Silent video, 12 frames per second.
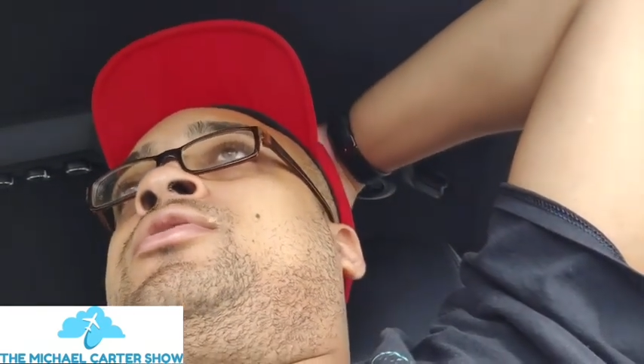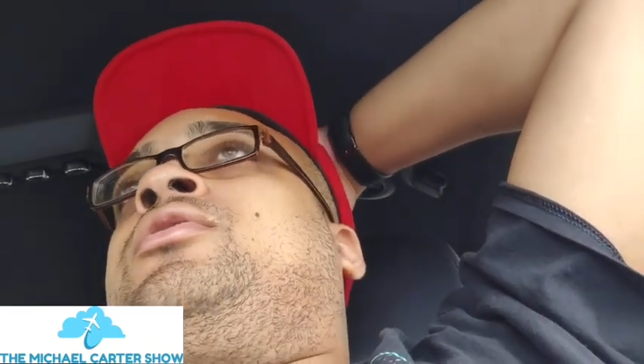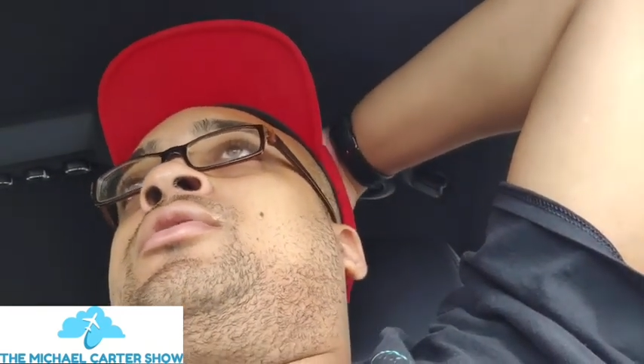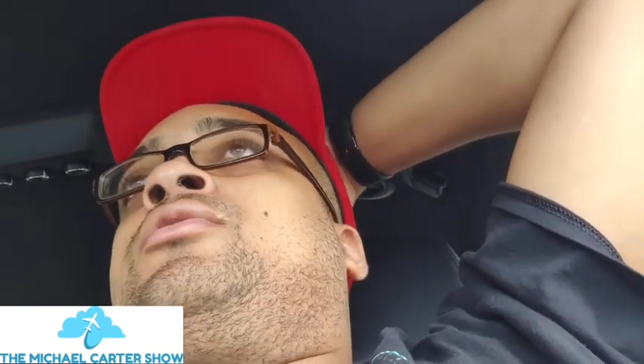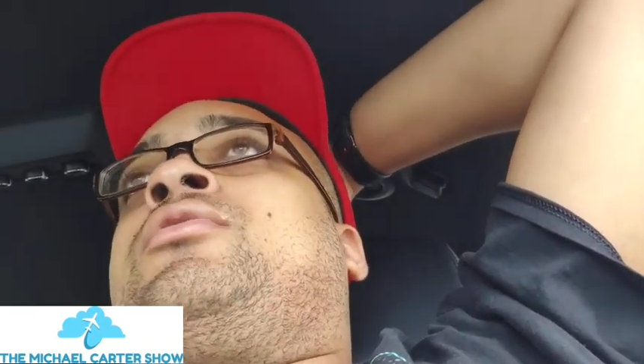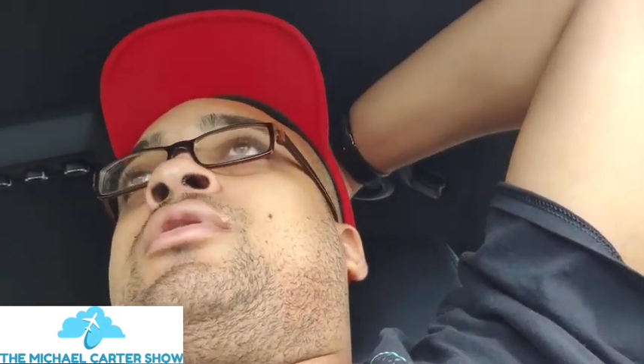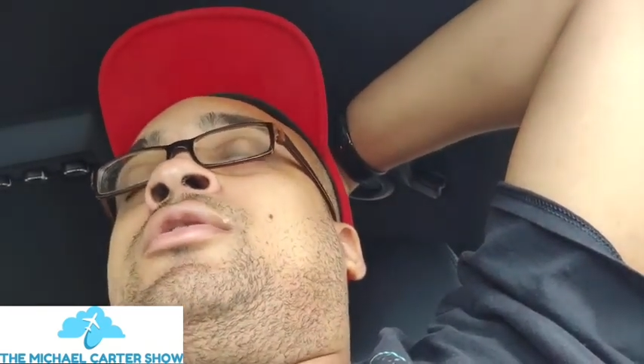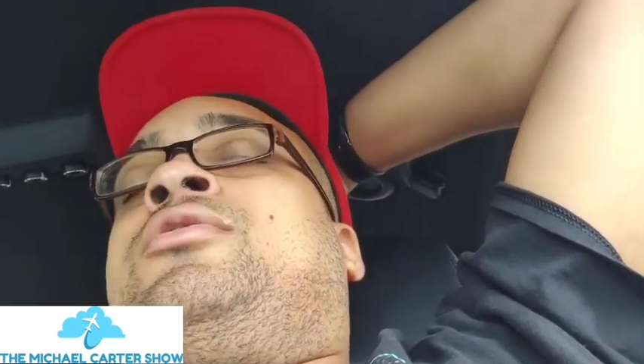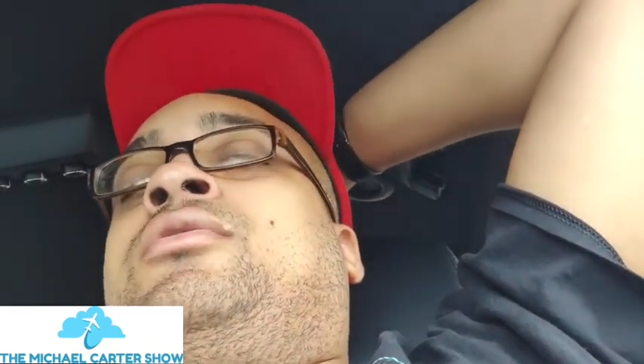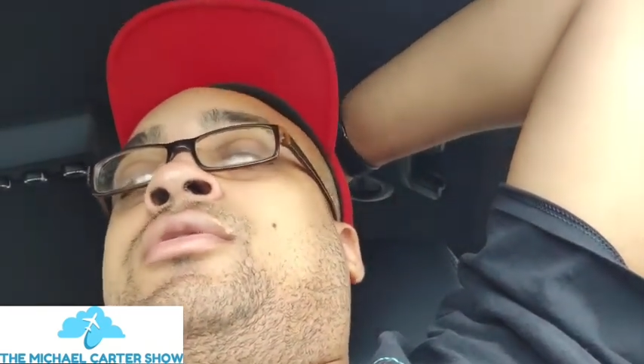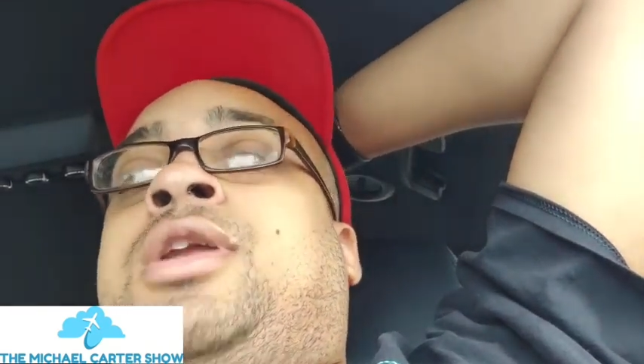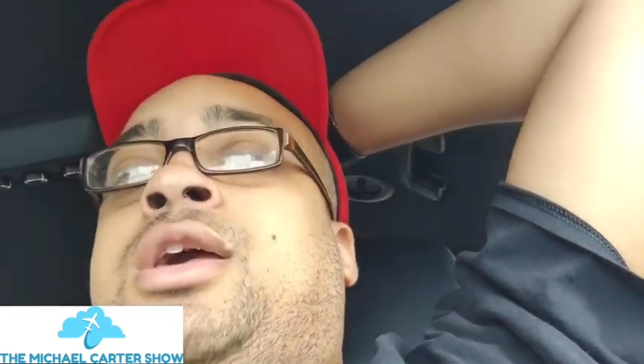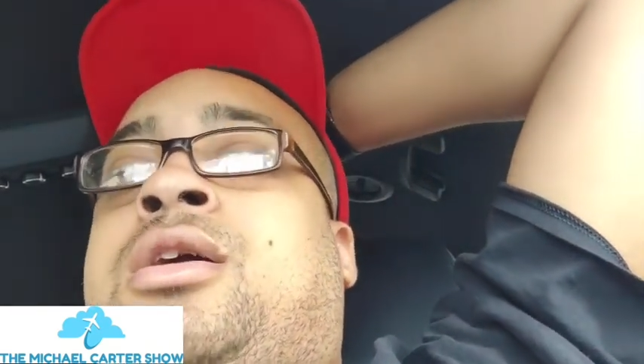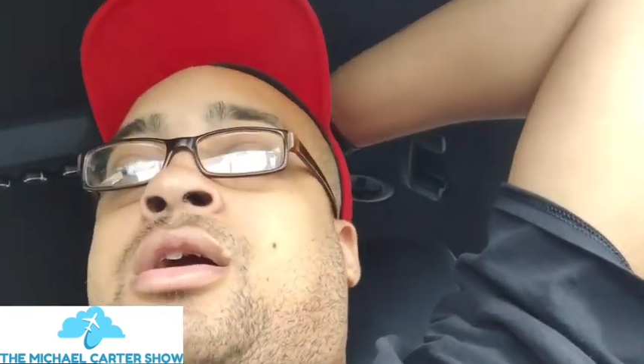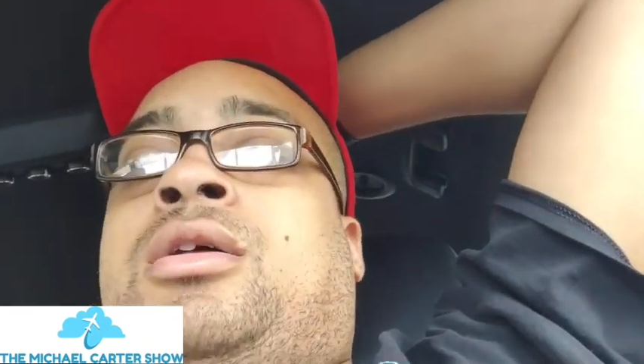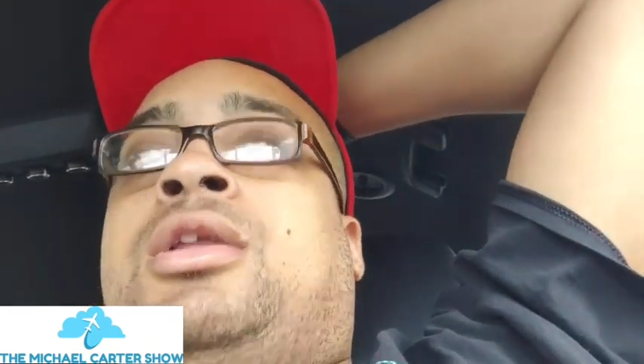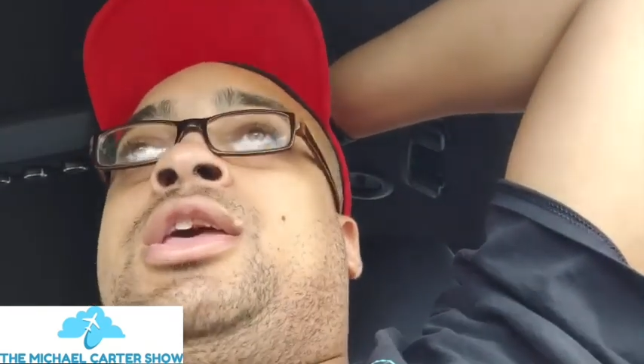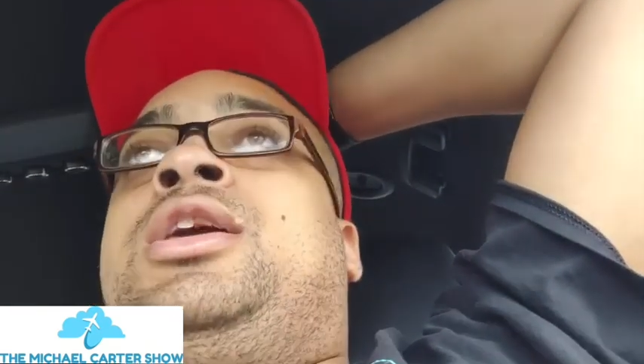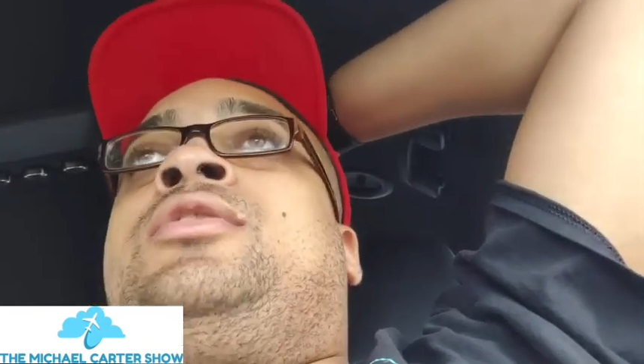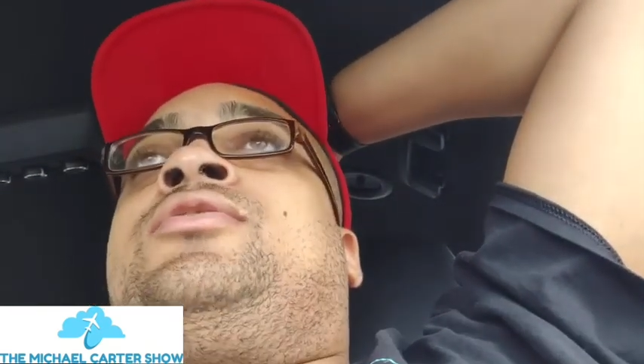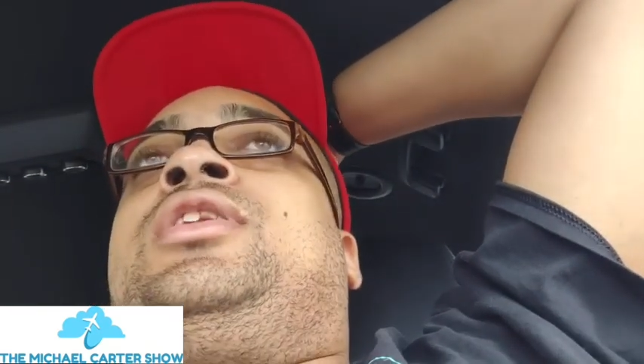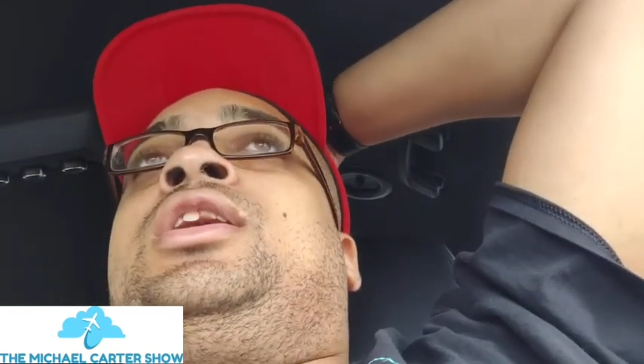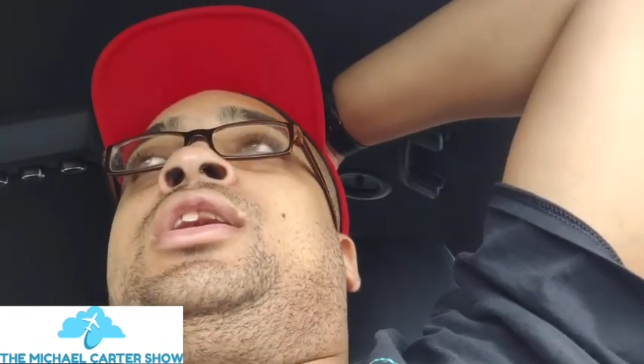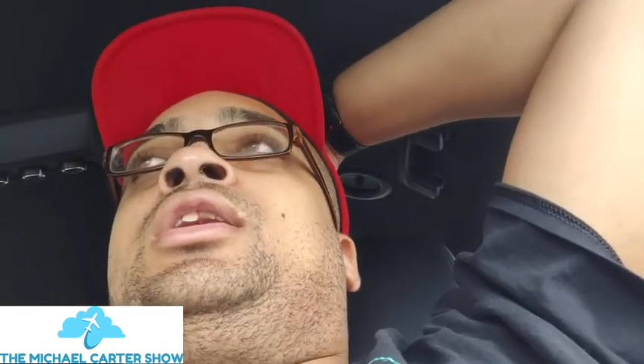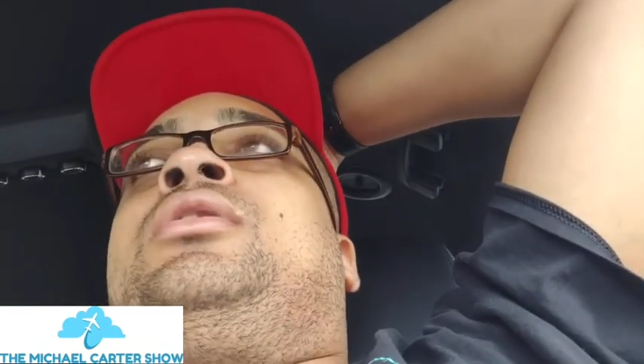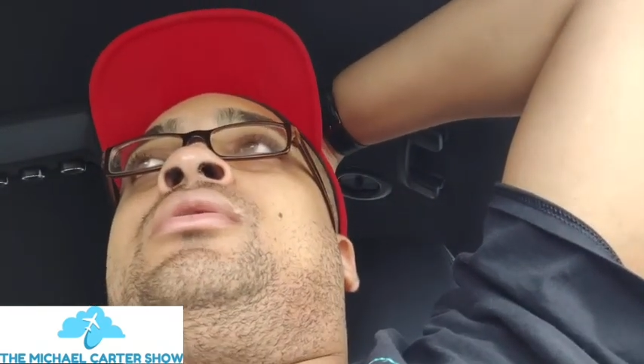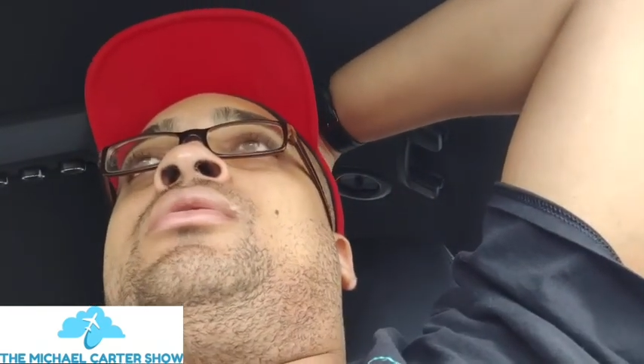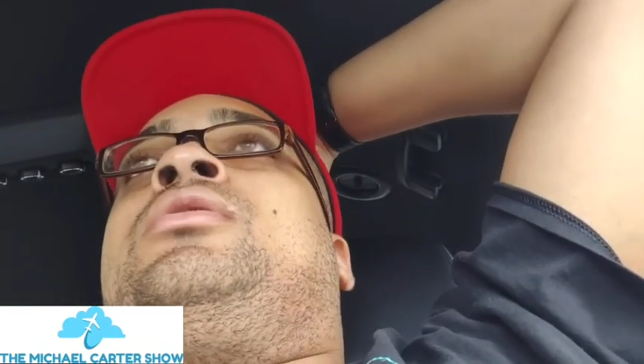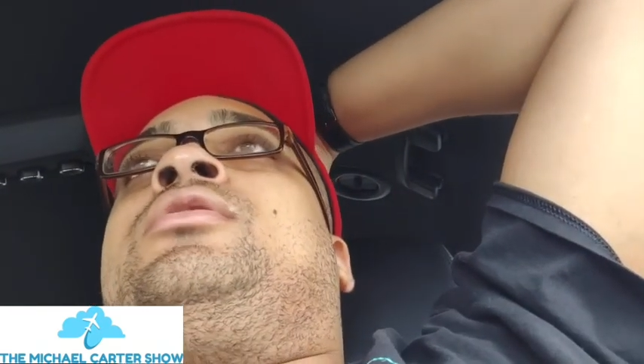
church crossing, or they call it the East End or